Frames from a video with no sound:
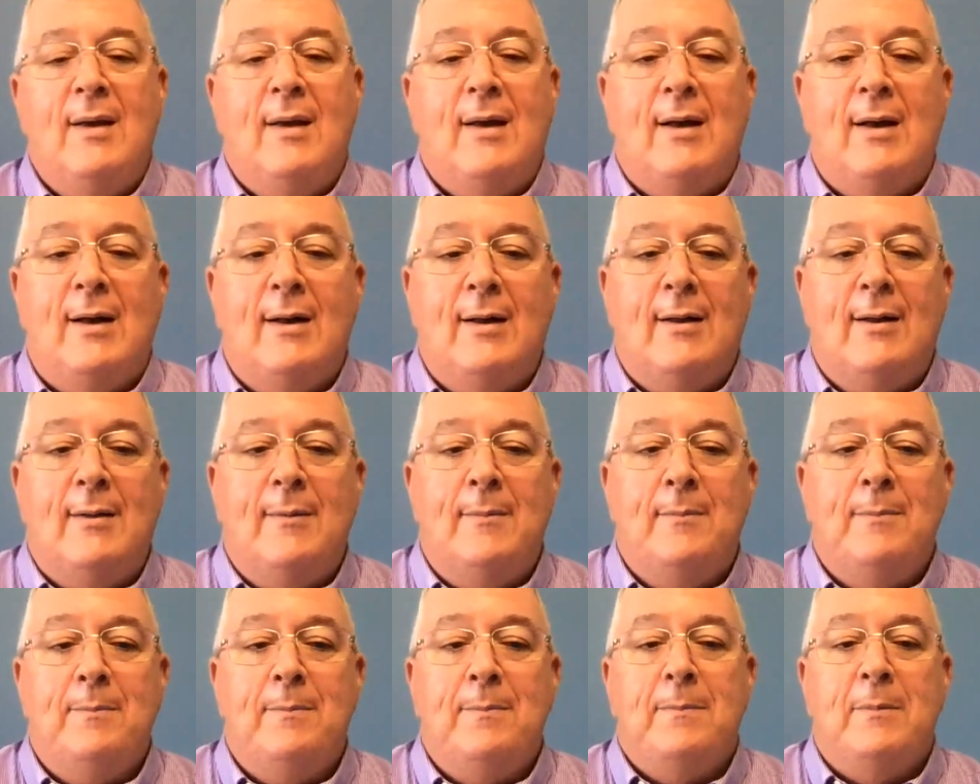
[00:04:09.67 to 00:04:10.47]

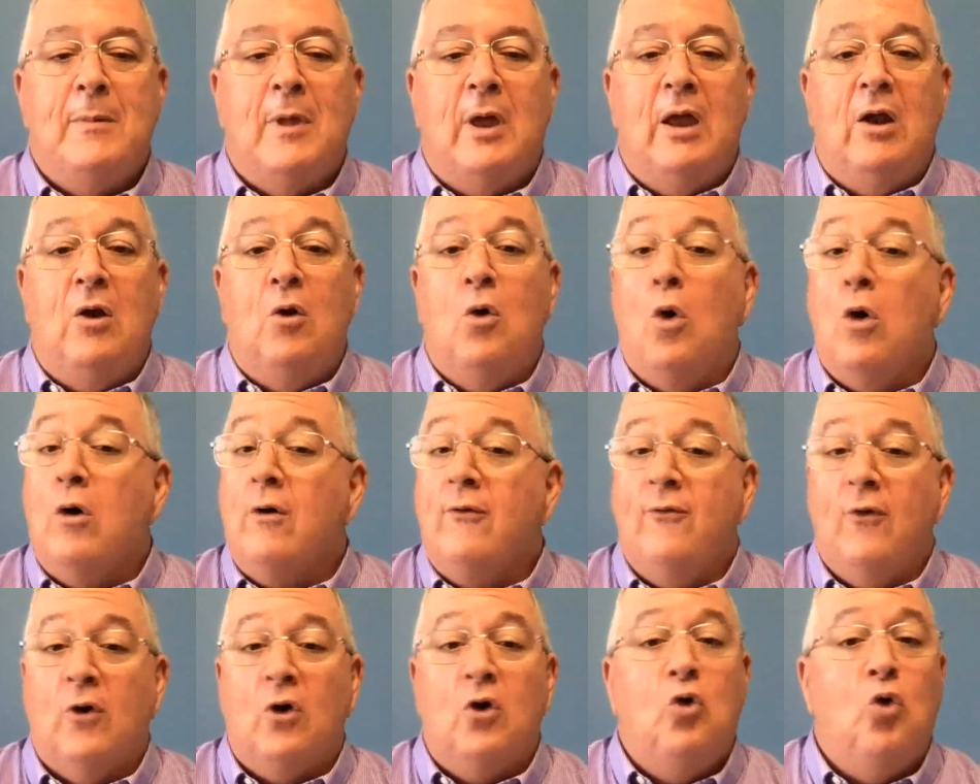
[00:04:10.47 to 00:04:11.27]
um, in order
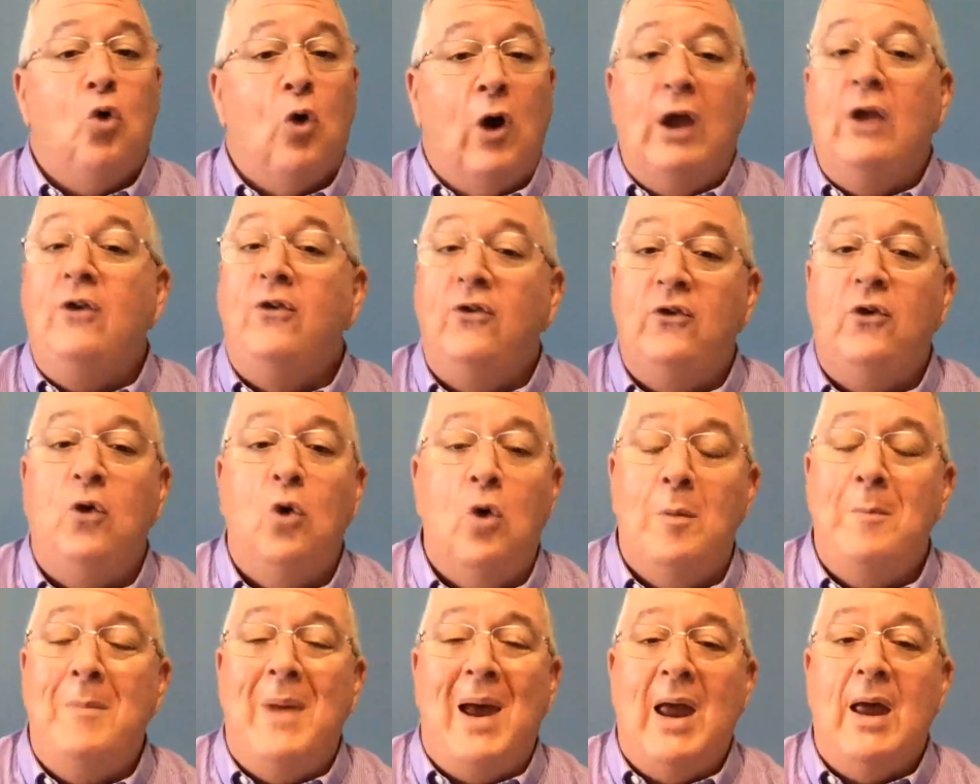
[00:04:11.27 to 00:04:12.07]
for grace to
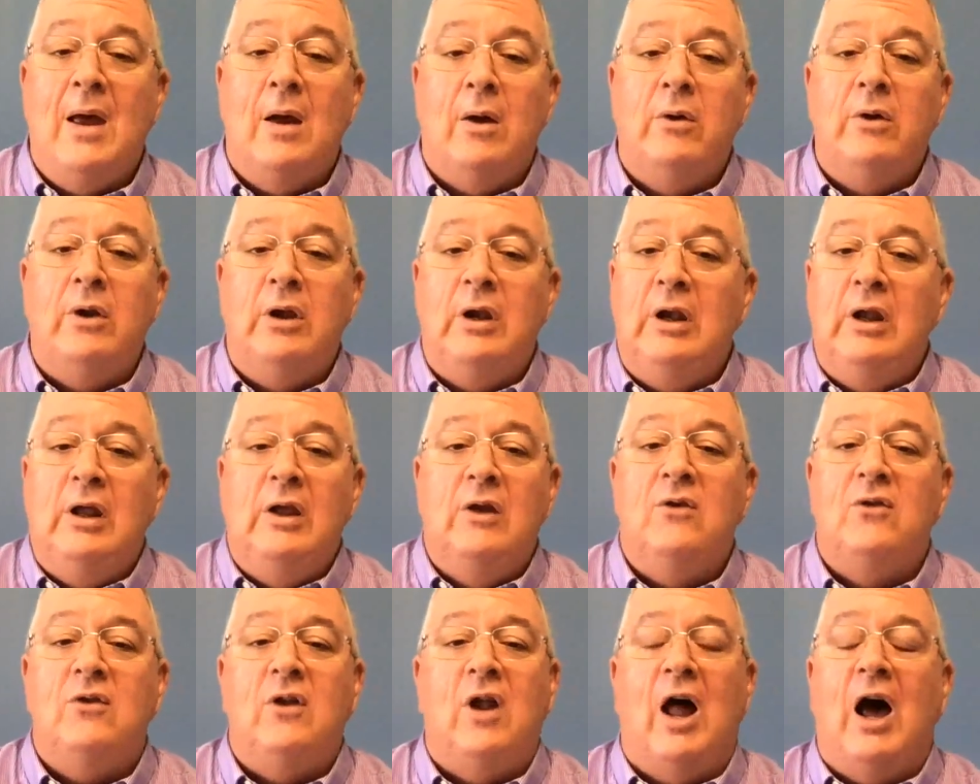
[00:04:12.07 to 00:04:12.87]
abound in
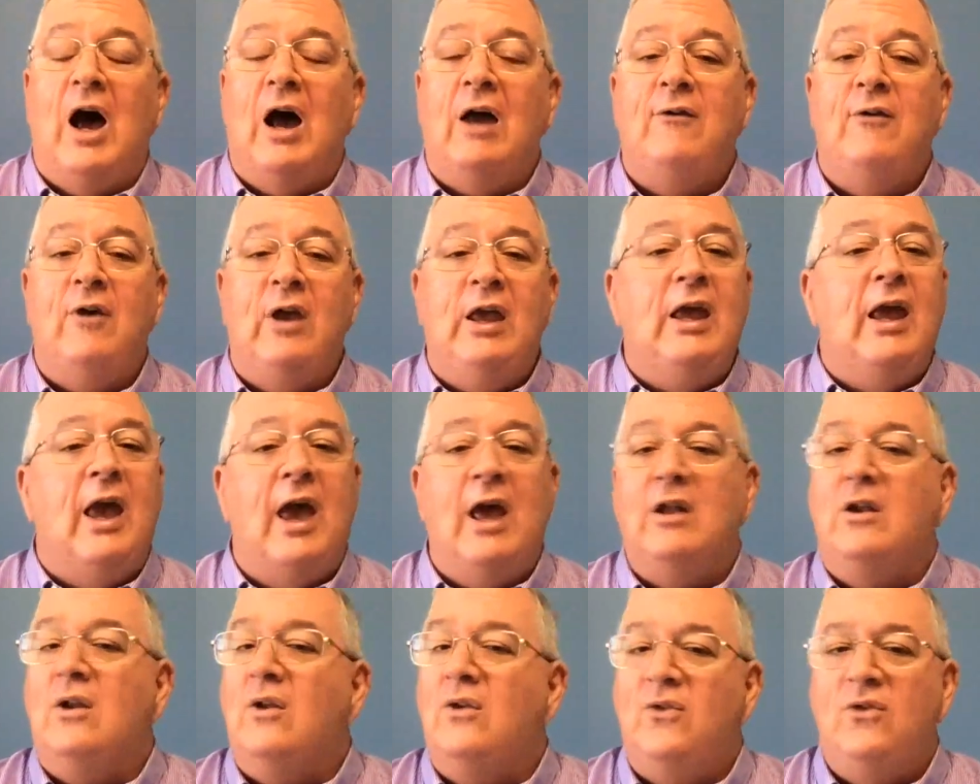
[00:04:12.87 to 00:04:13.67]
his life, he
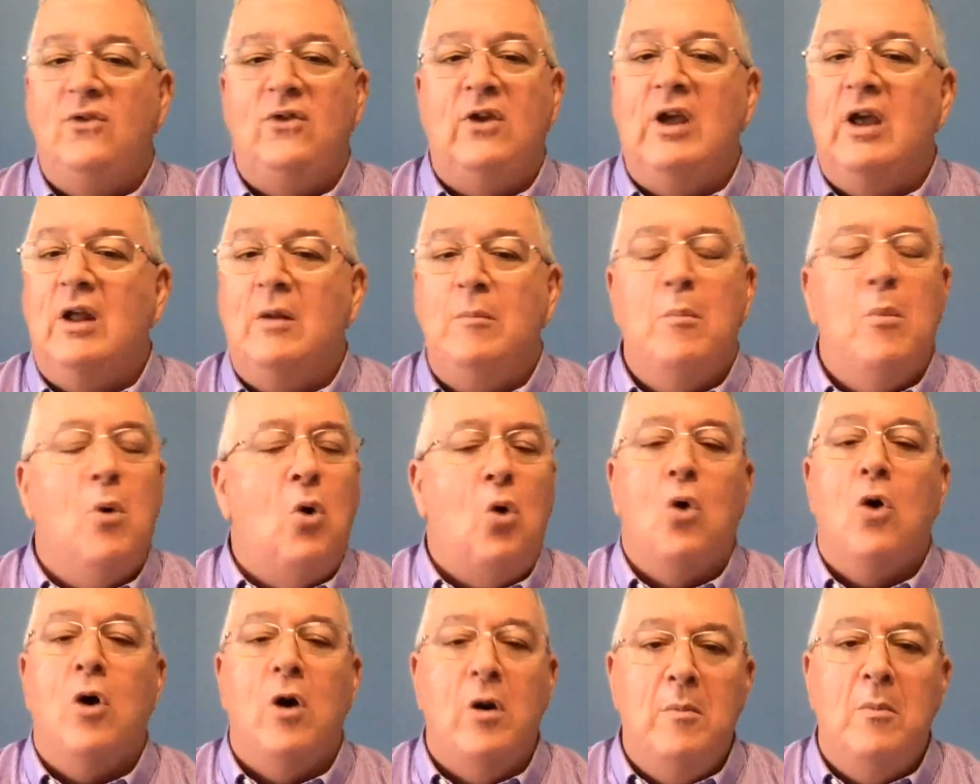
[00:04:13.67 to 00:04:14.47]
had to sin
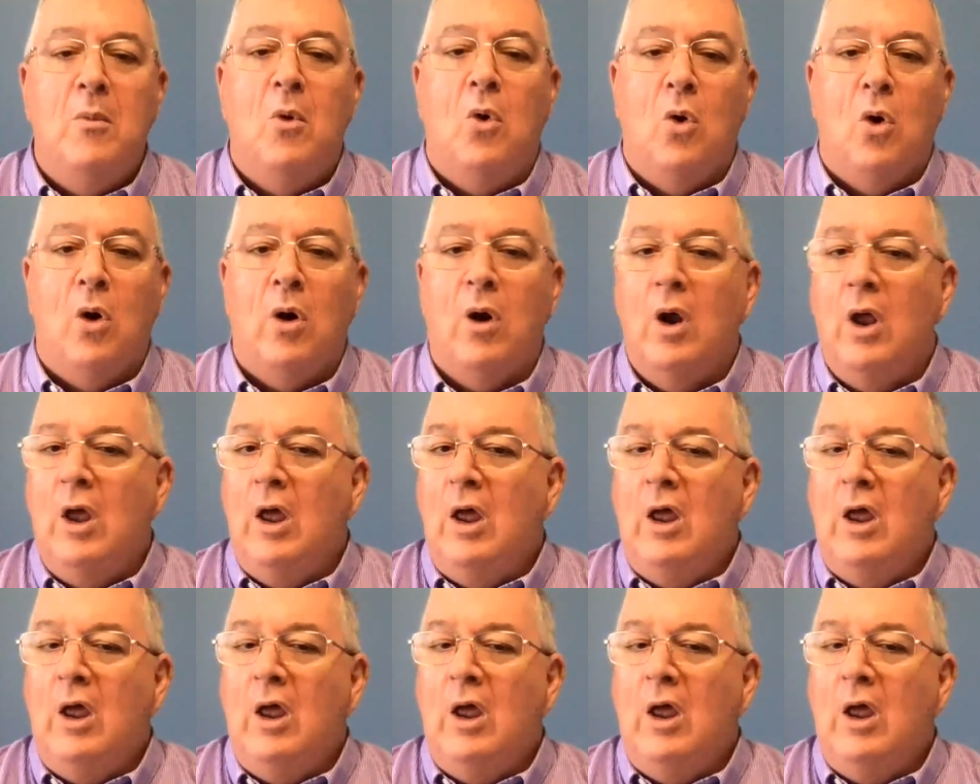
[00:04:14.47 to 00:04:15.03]
more and more.